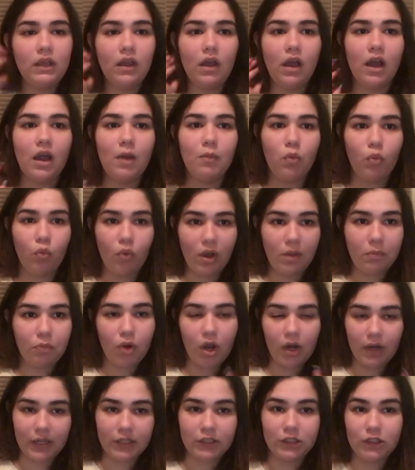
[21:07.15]
what
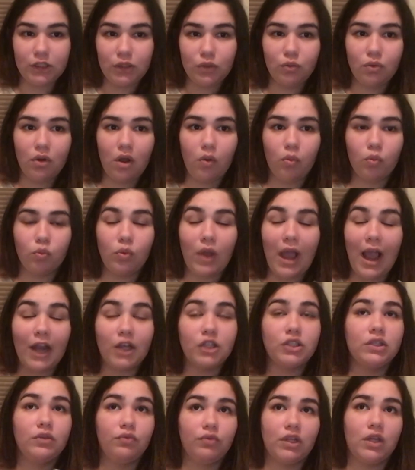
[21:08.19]
products you
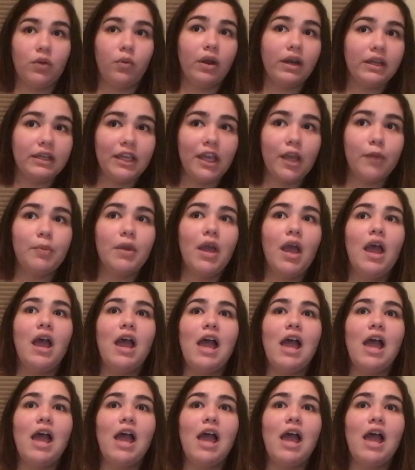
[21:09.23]
actually really want to keep